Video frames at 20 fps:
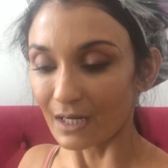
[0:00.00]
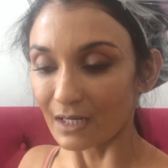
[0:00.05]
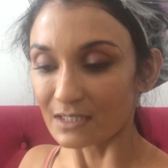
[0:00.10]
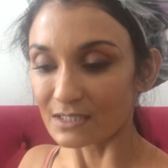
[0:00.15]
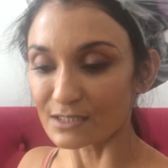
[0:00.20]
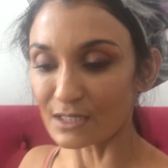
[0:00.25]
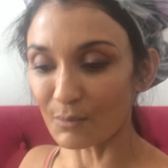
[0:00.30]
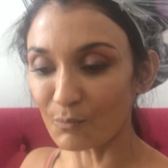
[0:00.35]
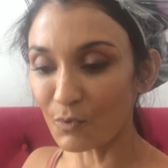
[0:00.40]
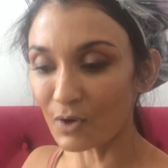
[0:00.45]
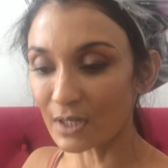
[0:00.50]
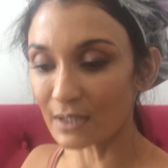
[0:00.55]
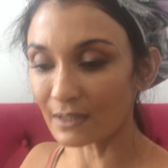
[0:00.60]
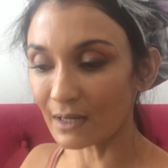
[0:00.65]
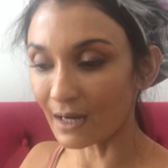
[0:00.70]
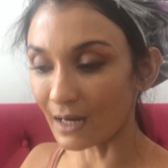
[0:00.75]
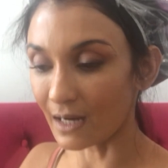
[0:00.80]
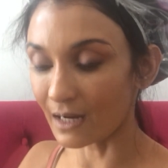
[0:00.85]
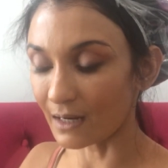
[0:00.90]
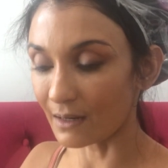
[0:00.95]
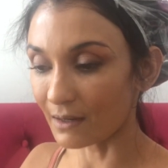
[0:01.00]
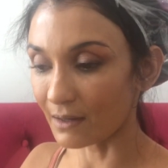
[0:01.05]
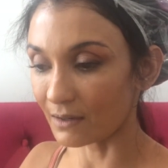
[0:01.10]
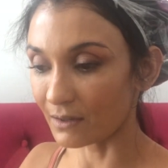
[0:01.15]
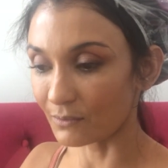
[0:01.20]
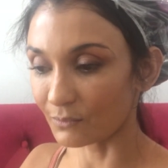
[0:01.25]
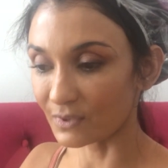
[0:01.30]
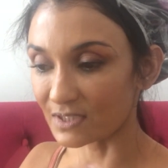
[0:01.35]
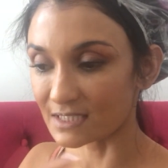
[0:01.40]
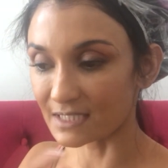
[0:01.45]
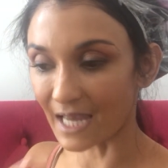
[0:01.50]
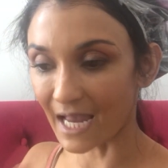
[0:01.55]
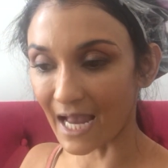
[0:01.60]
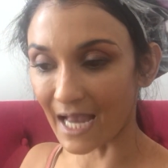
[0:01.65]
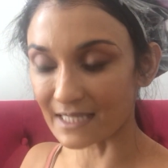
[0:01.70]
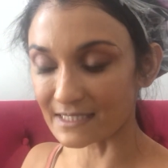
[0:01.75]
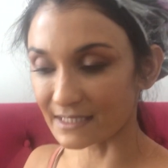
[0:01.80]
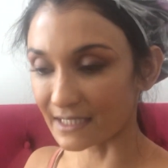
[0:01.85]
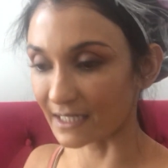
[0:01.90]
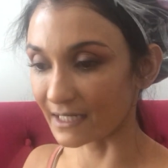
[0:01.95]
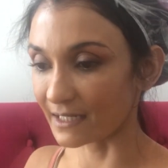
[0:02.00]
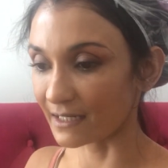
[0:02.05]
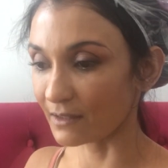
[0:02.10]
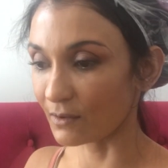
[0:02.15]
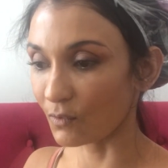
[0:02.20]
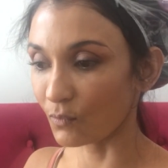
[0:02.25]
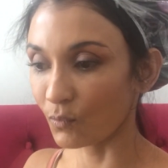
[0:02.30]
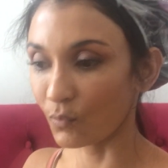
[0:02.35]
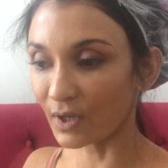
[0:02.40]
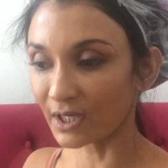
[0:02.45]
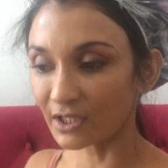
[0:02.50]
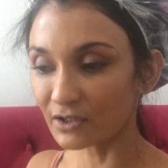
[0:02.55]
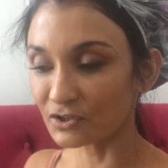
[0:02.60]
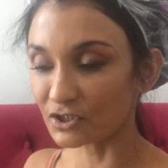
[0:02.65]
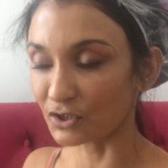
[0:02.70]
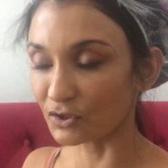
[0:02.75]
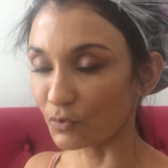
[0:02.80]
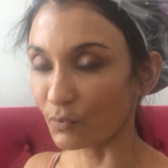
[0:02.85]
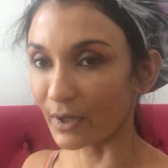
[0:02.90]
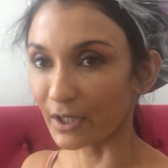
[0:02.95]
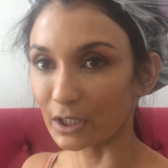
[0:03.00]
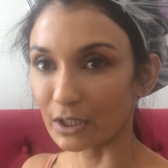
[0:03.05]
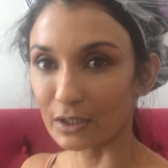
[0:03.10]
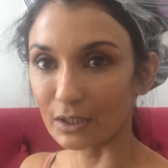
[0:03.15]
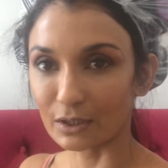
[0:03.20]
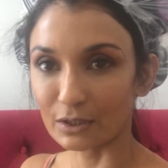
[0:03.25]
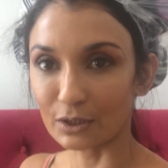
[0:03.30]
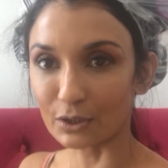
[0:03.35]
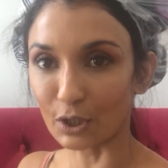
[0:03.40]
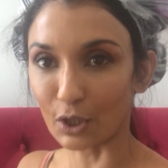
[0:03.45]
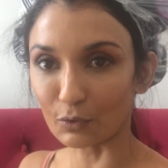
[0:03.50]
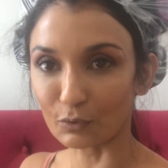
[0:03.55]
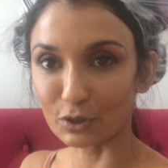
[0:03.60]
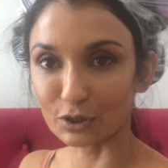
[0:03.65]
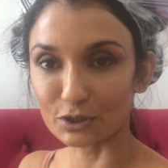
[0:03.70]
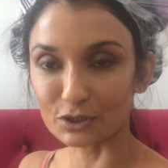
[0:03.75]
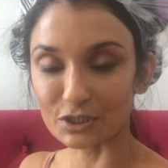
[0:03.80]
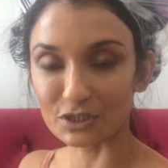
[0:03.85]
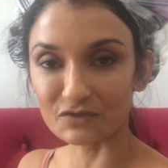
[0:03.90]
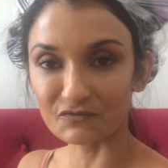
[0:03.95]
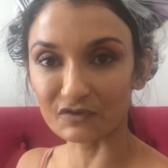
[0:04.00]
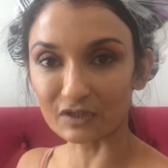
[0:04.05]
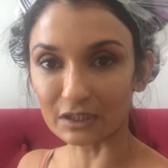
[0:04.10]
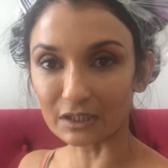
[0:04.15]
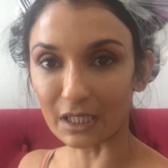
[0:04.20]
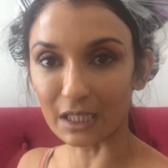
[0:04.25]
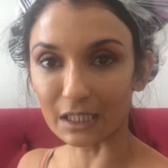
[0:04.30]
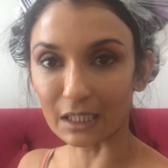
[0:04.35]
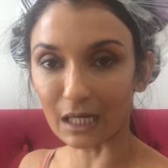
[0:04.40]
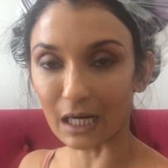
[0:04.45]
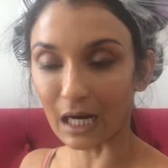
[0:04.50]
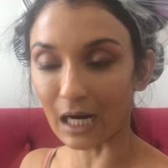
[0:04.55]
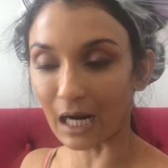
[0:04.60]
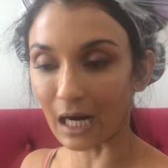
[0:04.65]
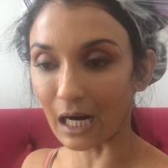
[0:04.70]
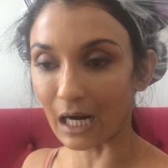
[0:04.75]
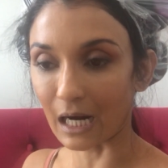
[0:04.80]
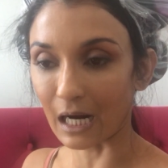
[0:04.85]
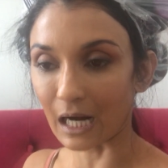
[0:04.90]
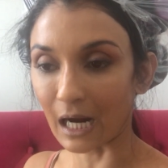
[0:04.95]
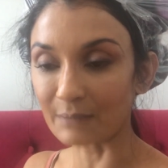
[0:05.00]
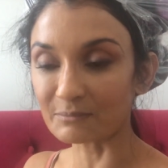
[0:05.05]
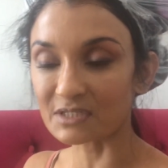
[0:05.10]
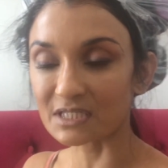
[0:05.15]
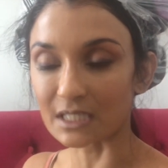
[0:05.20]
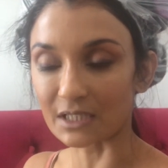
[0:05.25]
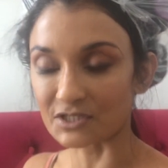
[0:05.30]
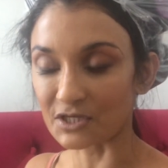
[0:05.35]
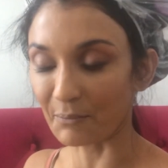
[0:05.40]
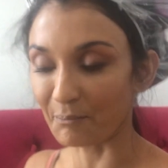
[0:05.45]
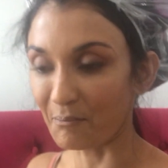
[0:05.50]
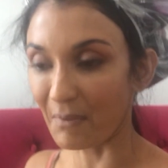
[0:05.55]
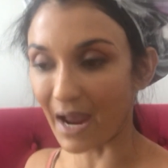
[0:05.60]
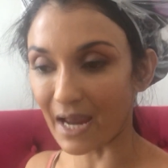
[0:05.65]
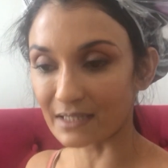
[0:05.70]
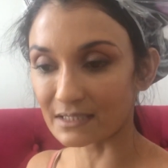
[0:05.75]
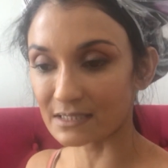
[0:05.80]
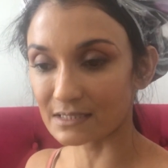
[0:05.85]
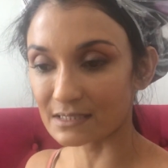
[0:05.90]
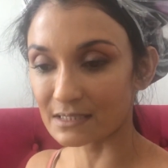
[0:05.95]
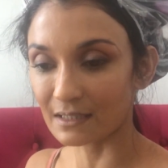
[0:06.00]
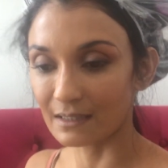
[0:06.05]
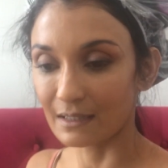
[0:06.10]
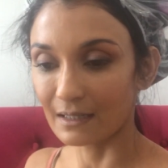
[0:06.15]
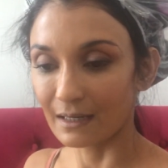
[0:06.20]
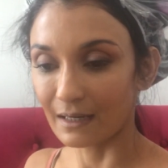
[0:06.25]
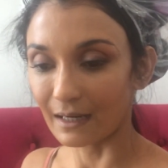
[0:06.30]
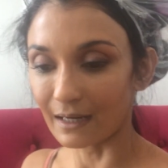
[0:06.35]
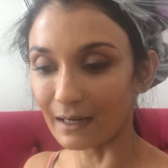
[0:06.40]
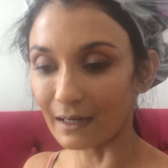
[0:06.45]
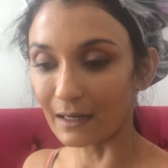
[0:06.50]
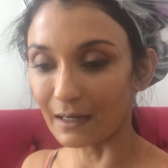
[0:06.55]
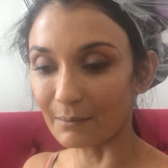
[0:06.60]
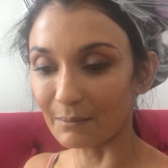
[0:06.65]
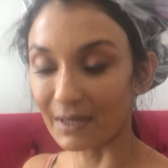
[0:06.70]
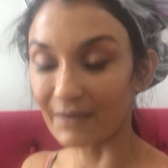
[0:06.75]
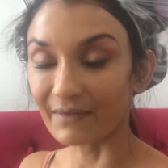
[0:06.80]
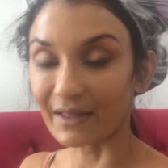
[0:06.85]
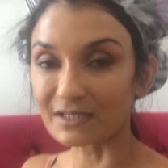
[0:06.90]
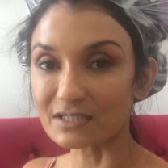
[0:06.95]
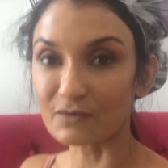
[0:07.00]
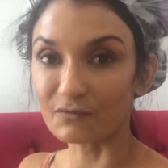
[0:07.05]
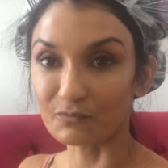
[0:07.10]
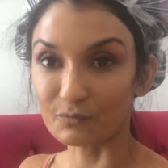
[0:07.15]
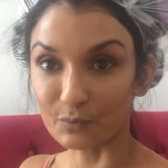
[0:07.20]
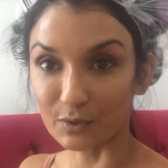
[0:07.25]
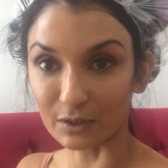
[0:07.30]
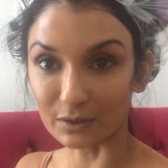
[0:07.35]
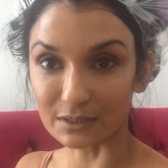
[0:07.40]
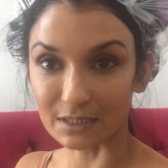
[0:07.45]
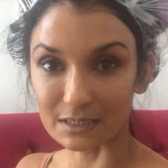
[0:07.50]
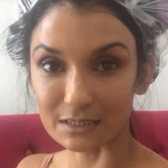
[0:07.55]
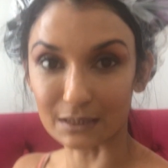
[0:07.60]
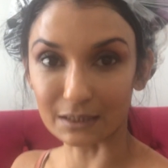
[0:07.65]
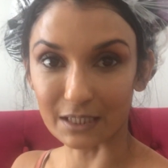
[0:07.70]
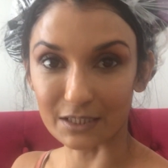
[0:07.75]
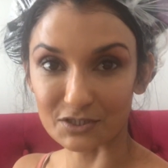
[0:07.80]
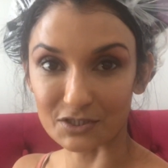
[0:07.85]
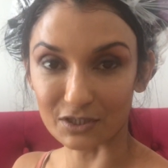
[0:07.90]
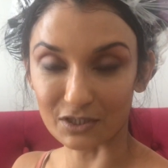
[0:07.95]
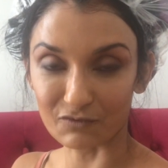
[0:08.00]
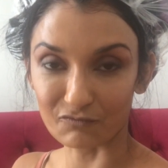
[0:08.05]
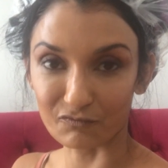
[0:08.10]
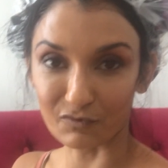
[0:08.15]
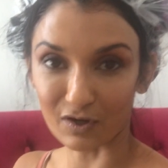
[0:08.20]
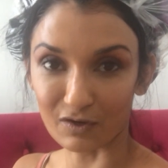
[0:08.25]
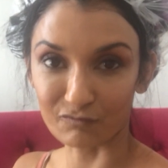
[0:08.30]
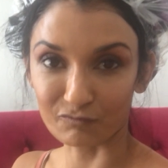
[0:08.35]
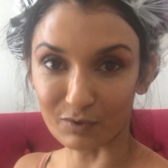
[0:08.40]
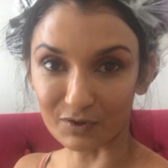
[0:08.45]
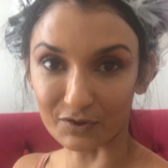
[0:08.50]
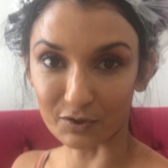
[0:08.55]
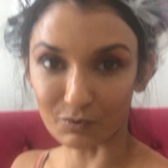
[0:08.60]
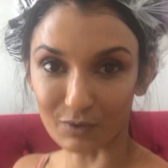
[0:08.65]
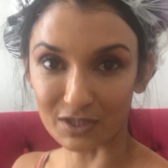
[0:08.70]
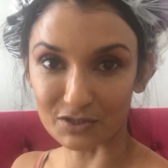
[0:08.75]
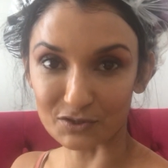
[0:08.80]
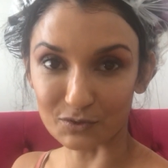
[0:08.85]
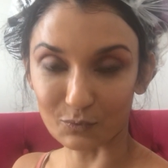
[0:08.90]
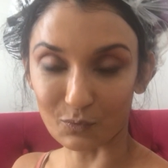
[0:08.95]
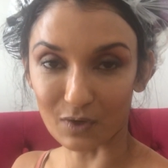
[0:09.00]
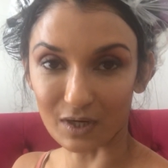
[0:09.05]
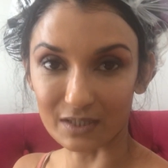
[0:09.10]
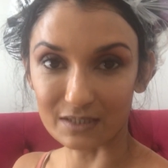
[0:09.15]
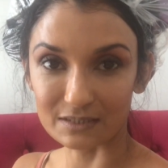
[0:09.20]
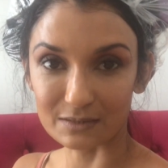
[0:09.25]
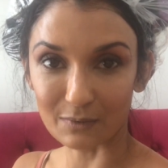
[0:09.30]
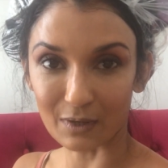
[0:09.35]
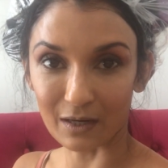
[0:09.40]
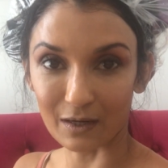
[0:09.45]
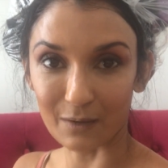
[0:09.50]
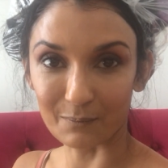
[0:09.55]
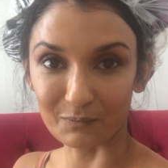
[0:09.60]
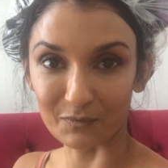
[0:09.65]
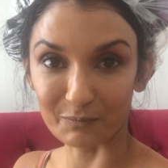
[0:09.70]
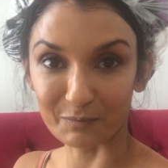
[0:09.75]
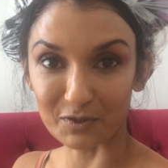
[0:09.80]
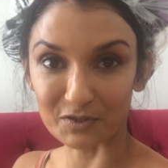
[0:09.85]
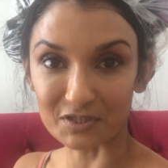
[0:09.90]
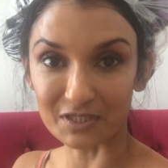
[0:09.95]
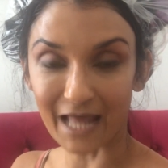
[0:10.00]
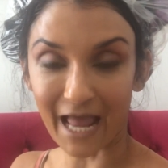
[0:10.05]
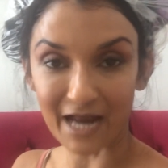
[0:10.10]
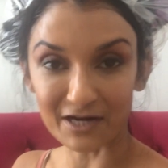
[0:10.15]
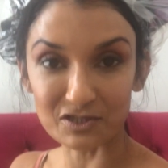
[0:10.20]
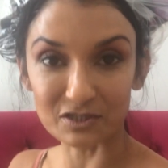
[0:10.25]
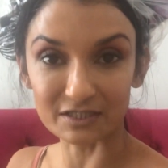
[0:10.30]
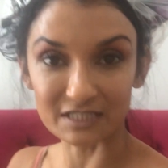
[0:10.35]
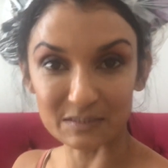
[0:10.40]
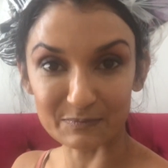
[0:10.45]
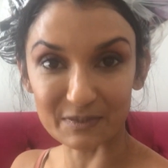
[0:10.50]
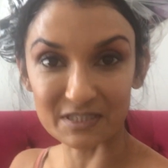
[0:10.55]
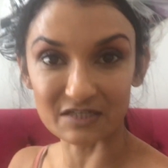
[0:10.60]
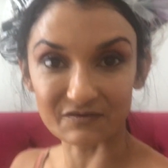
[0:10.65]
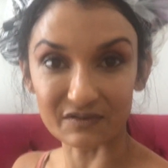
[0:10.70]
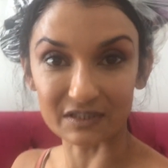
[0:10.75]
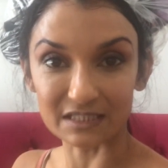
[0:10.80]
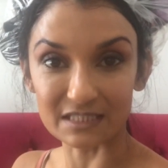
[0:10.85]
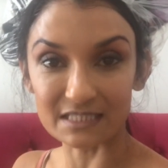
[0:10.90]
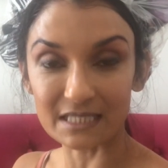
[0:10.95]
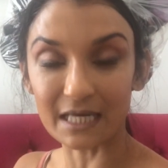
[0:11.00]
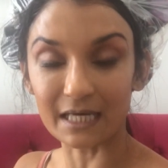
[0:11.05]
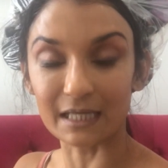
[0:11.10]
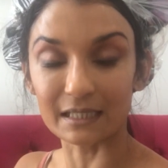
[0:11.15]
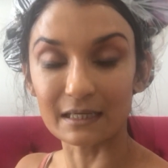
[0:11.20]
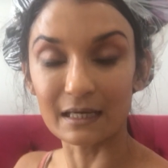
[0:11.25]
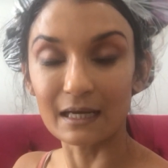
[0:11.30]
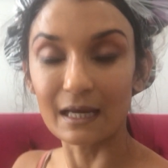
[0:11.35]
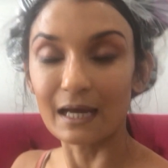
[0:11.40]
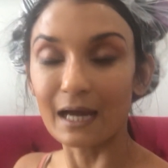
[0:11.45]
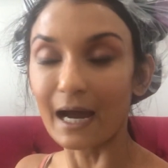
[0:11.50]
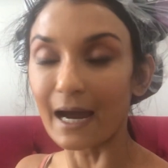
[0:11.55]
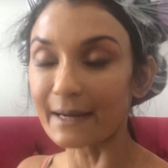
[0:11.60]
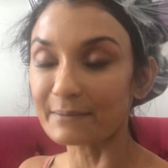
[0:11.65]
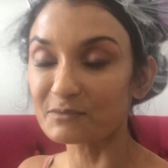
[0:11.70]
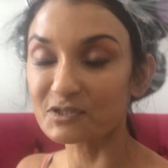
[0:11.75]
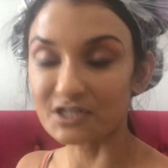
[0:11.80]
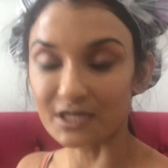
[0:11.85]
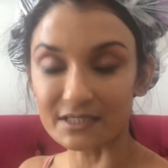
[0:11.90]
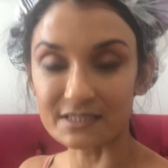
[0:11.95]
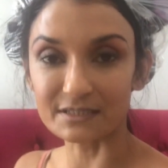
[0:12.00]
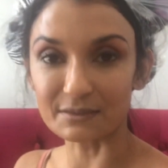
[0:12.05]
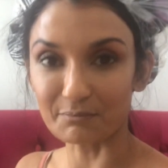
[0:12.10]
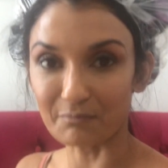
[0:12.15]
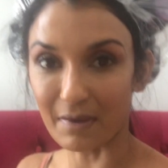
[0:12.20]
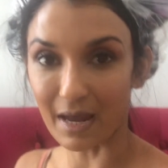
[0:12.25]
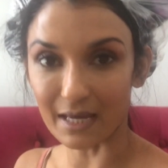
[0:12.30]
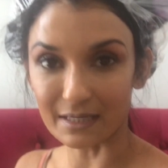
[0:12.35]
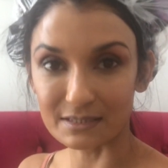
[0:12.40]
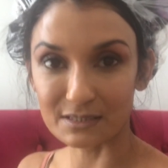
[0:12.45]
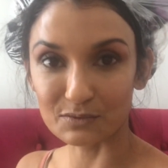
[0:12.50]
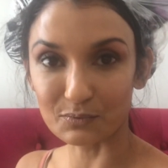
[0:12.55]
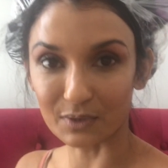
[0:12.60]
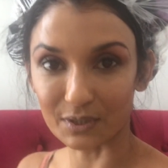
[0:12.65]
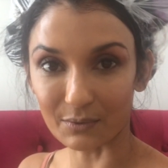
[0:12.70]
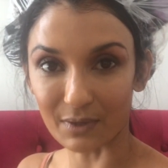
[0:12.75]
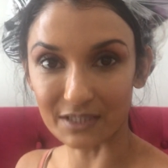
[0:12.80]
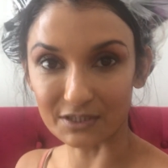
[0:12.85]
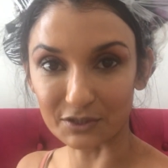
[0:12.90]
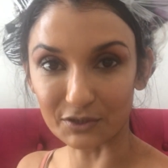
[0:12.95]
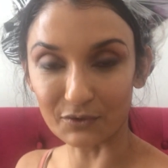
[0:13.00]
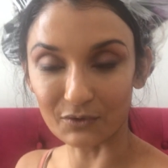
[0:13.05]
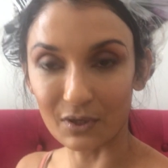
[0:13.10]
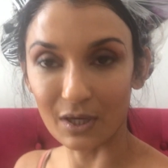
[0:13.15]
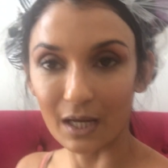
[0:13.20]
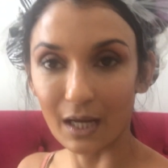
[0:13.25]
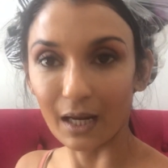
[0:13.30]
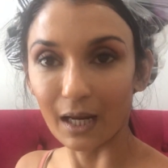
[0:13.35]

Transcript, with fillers: Someone uh, was asking, what do you do when, you know, you just feel like I'm such a mess? Um, and that's a real distillation of, of what the question was. Um, the person actually specifically said, I'm just a mess. What do I do?